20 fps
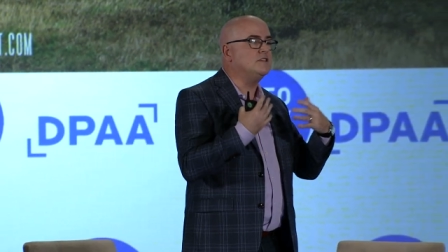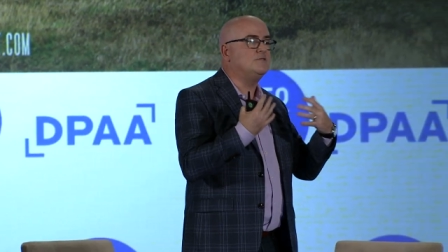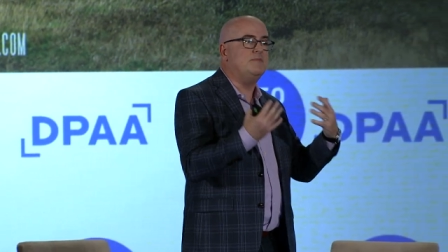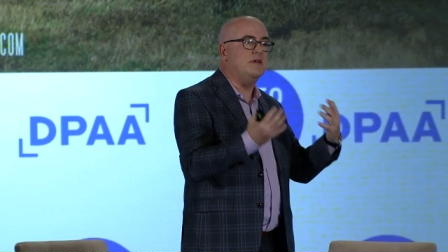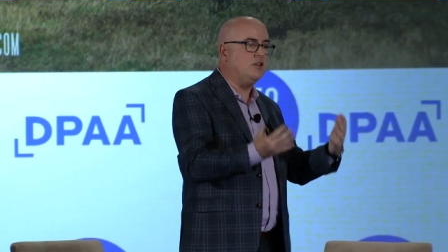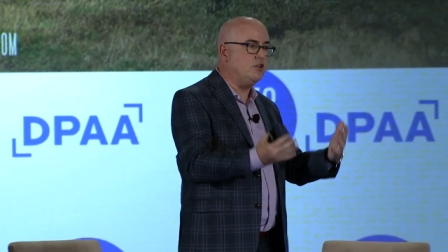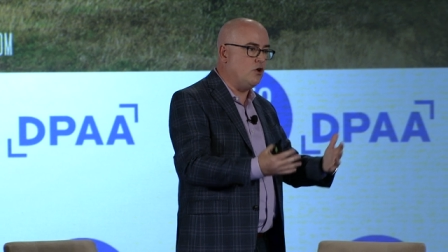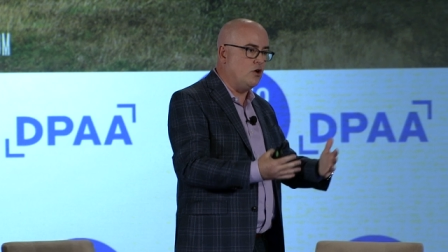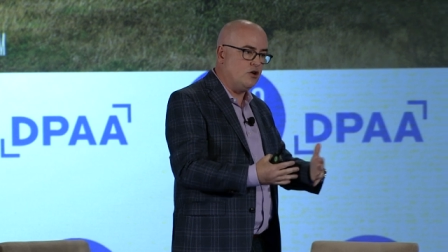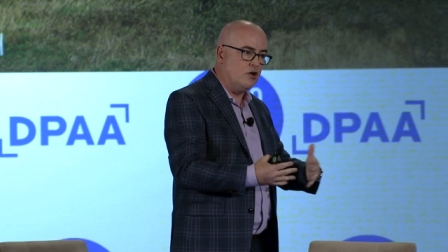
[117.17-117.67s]

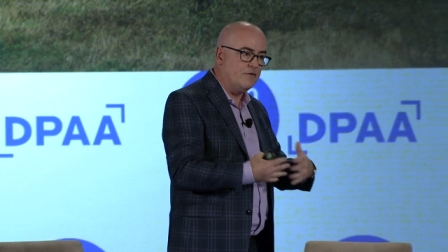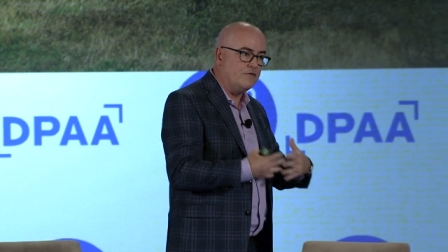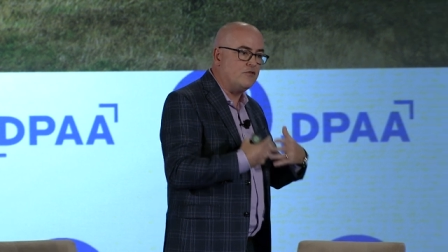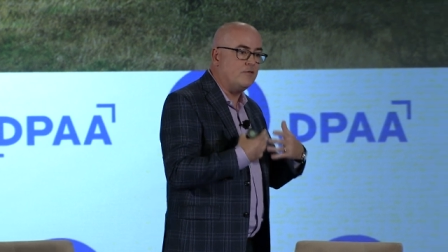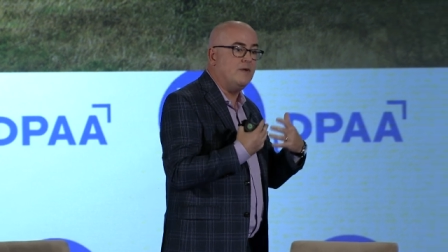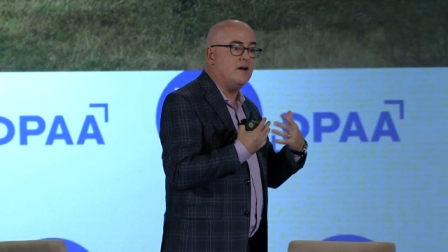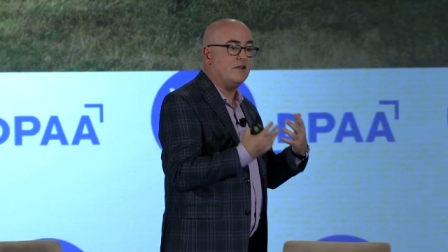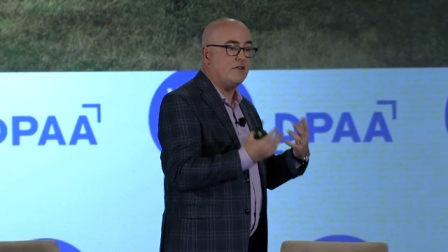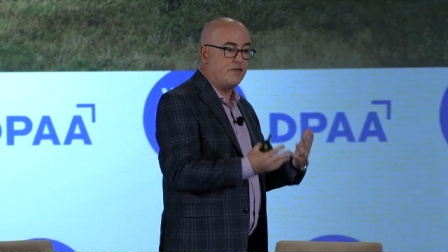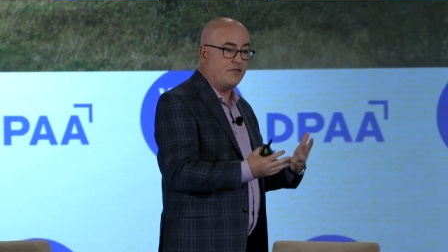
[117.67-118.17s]
been going on for
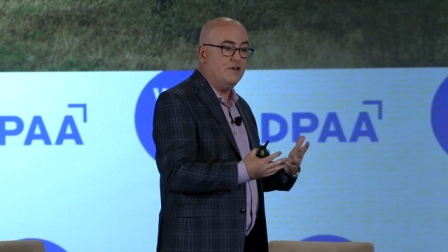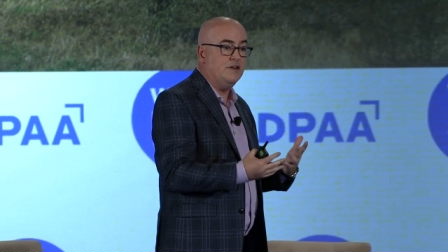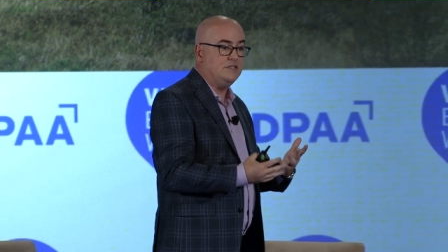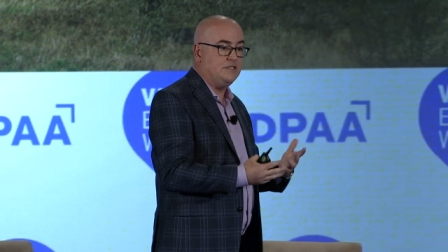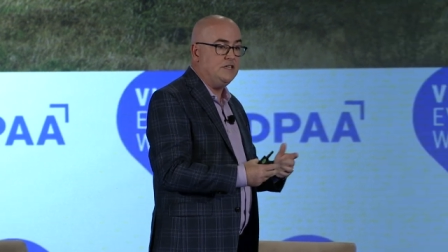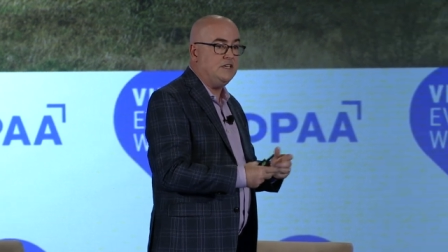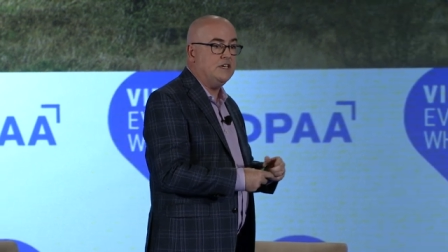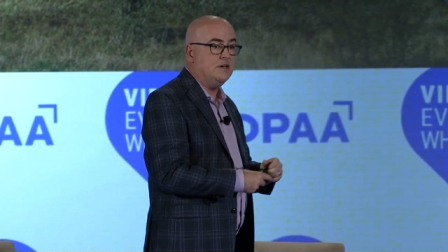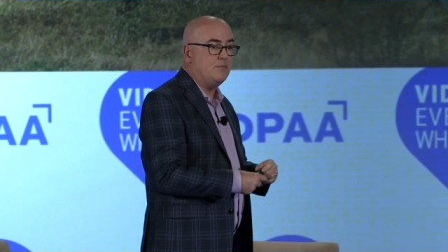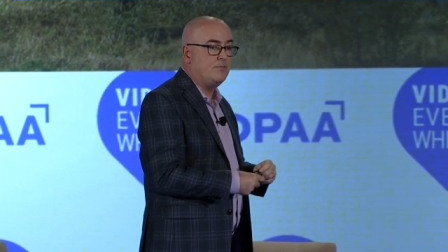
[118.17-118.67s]
about a
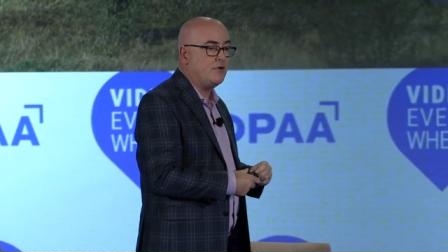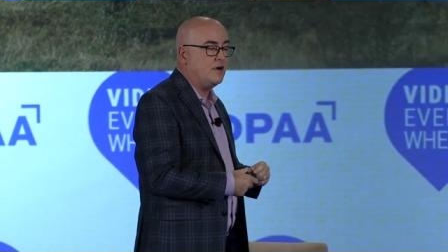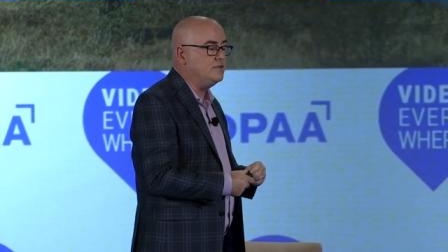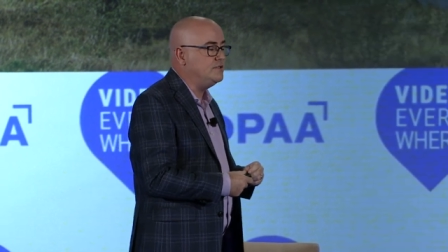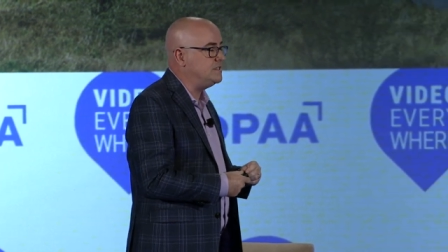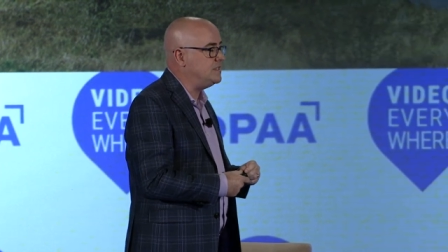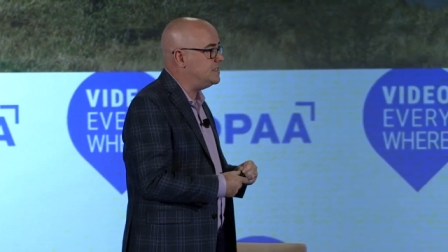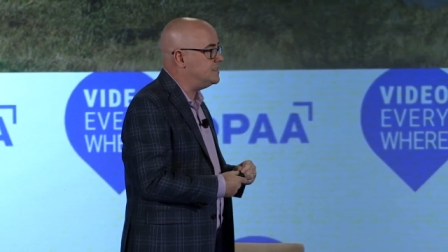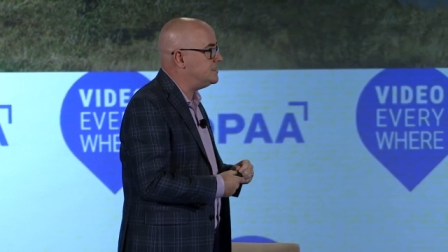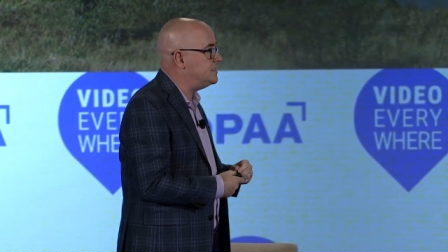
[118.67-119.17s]
30-year
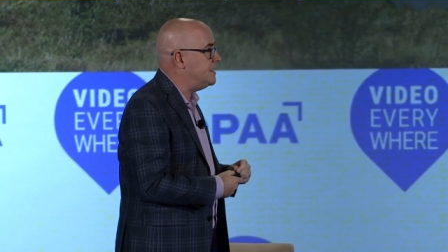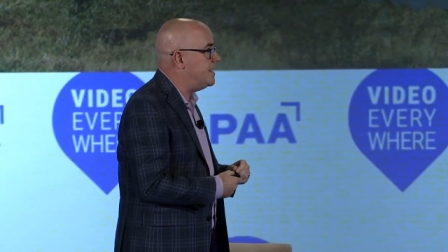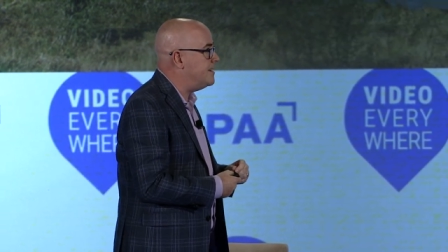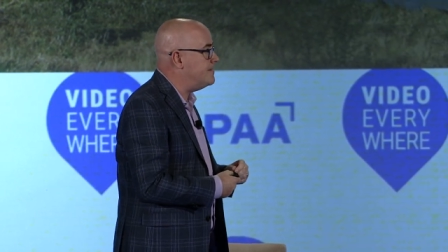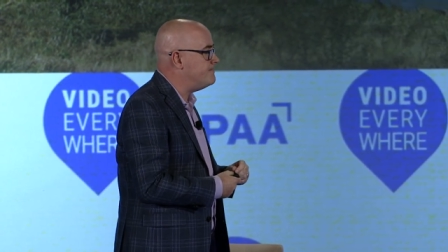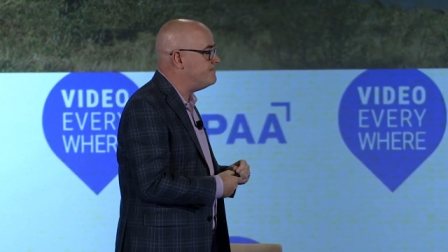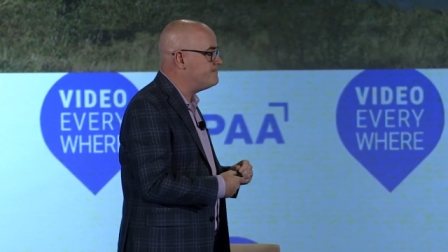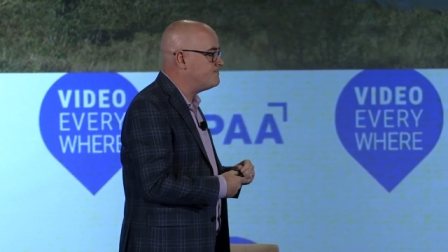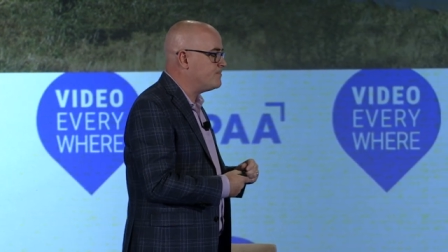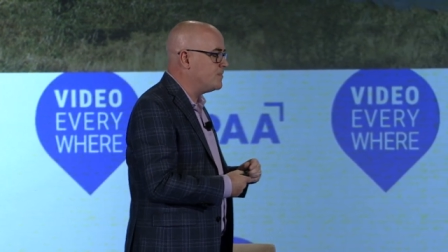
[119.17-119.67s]
process now.
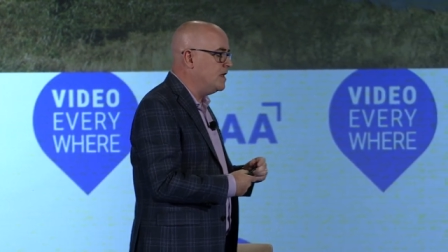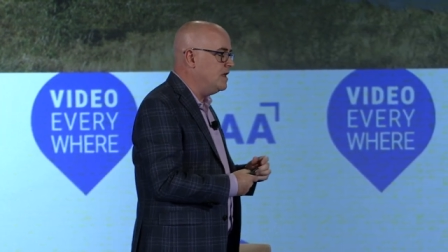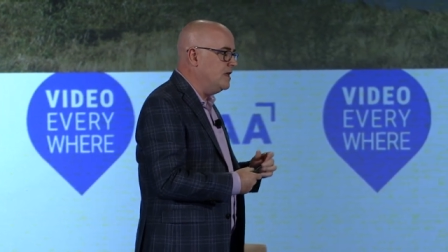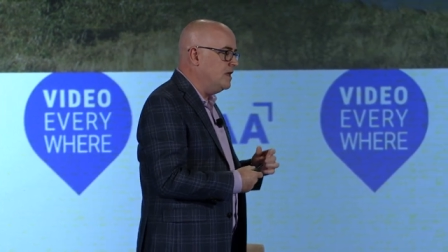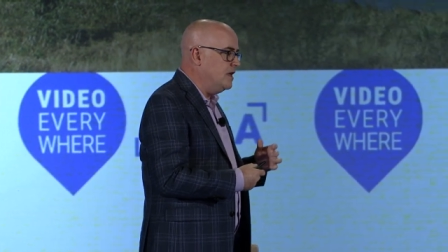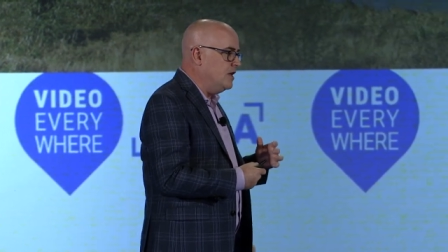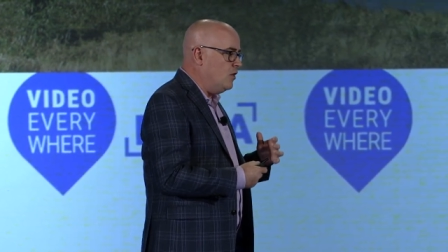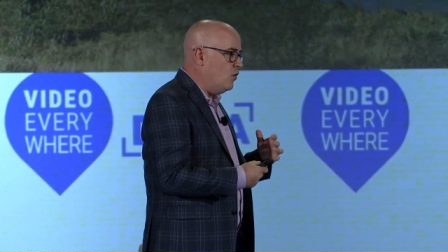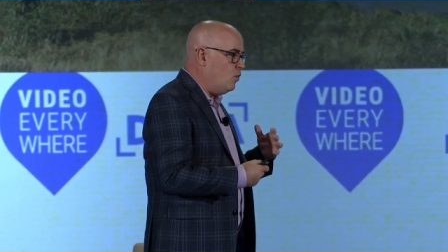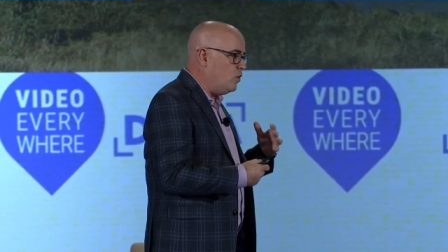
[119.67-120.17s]

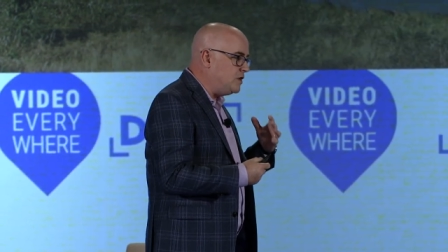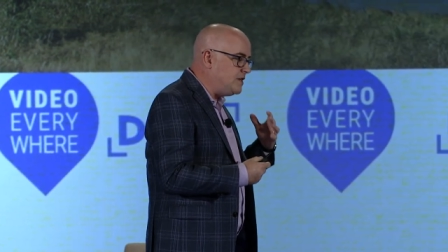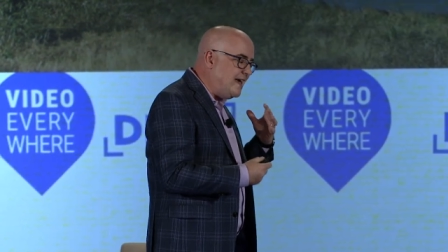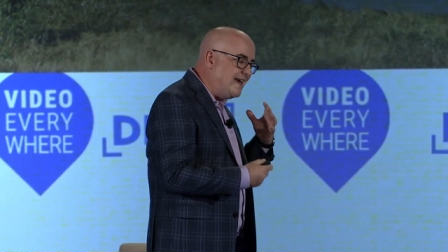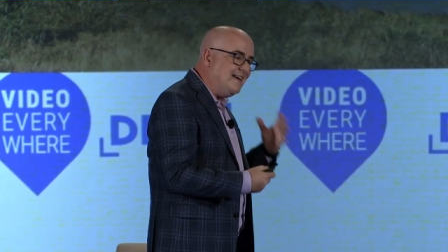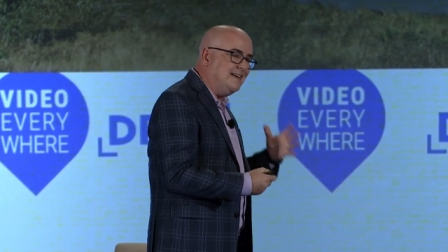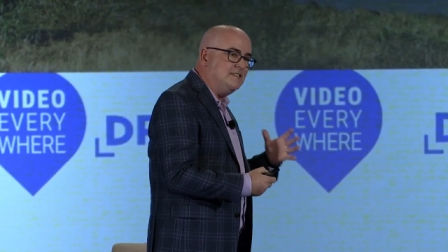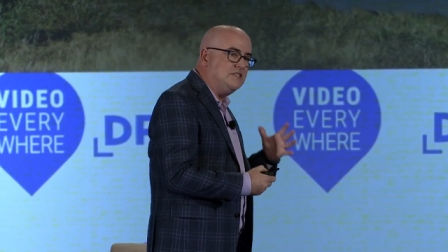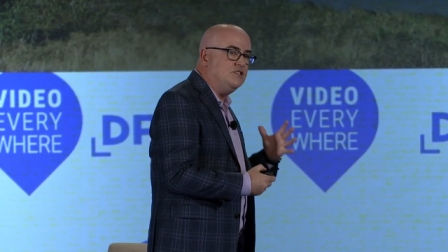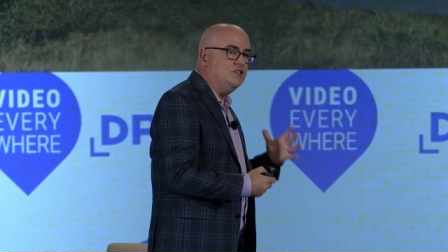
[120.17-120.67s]
What
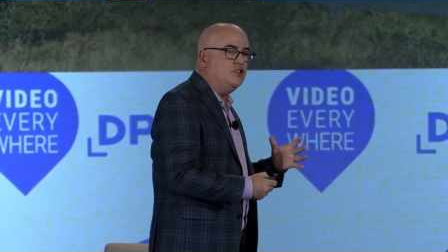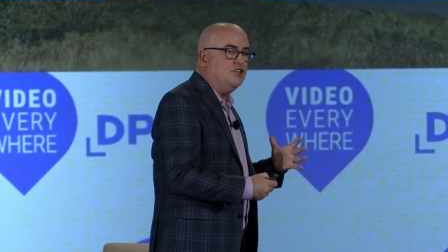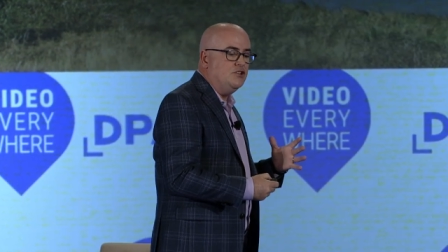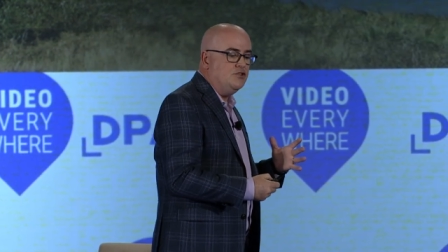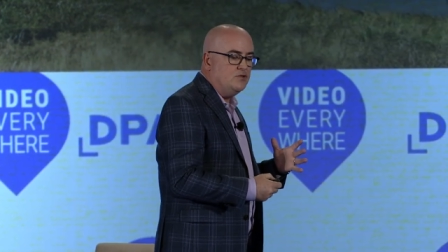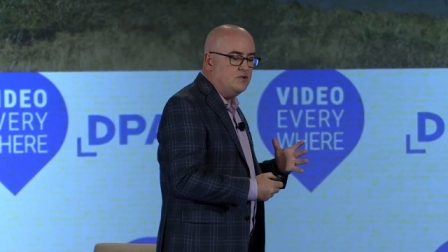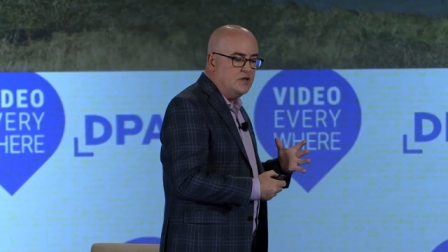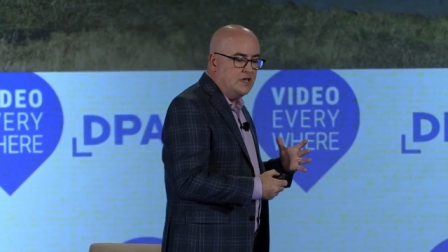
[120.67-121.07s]
is new